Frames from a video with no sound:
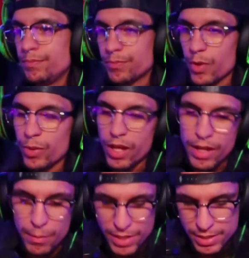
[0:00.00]
with all
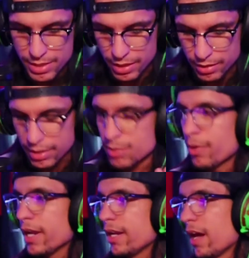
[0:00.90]
that being said, let's
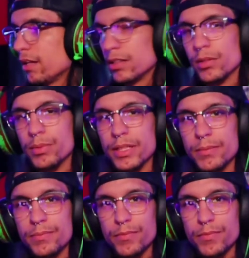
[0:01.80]
break it down a little bit